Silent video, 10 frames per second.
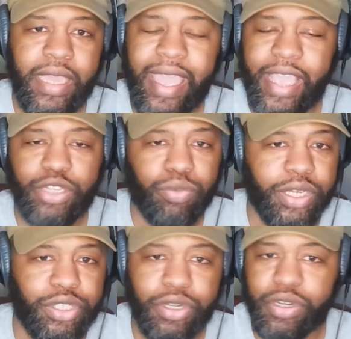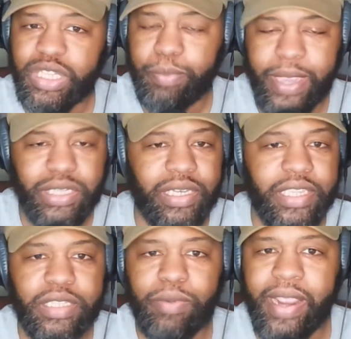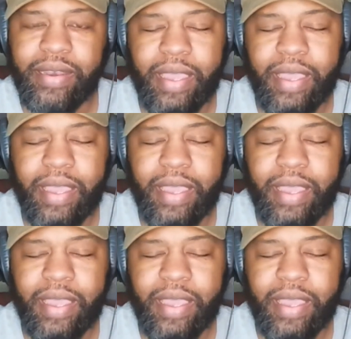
edge rusher specialists, right?